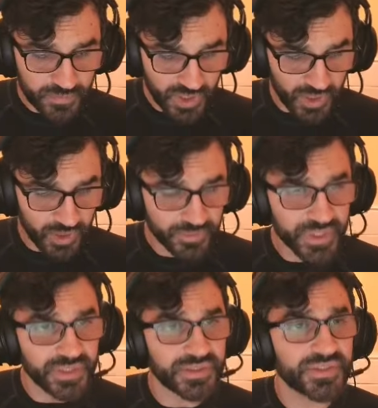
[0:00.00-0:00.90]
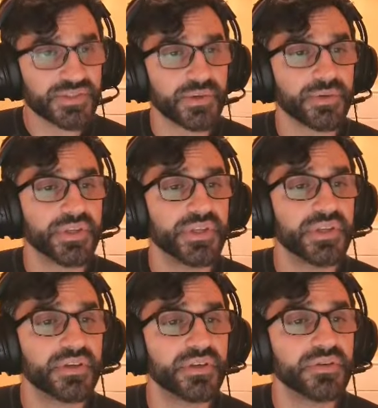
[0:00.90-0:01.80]
Alright, so
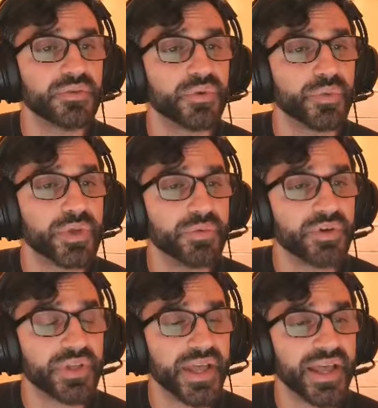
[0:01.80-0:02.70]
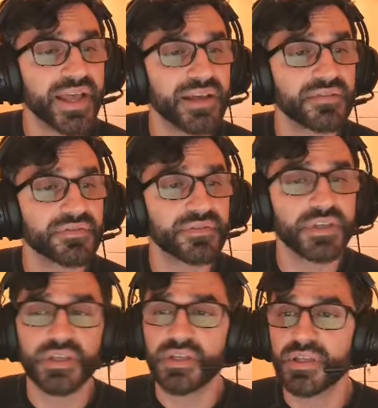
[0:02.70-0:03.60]
here we will have,
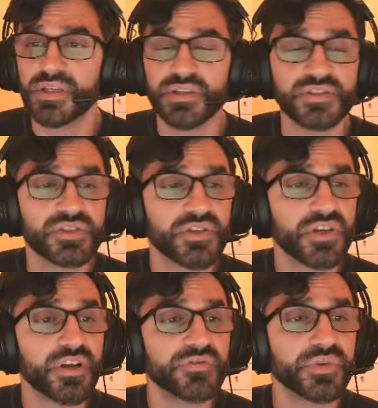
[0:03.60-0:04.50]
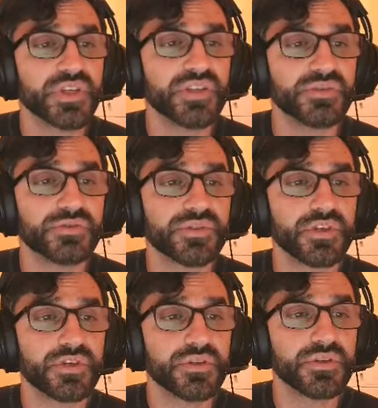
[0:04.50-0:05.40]
let's start off with a user,
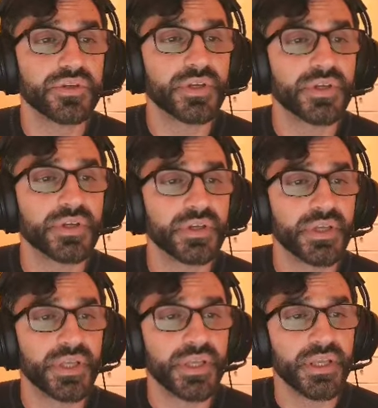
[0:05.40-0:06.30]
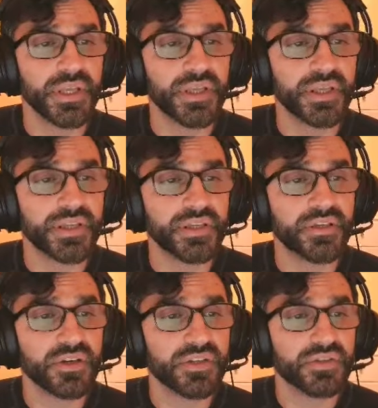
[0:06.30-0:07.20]
and in our
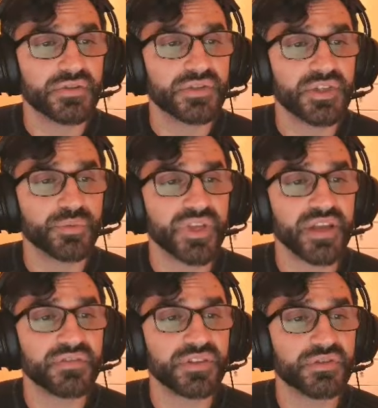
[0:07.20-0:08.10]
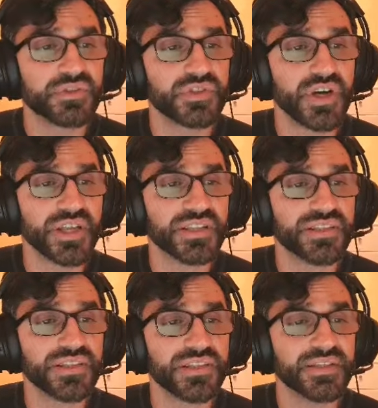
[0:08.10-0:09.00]
user we have user
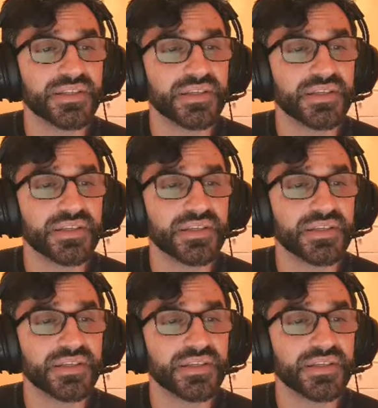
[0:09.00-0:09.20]
ID.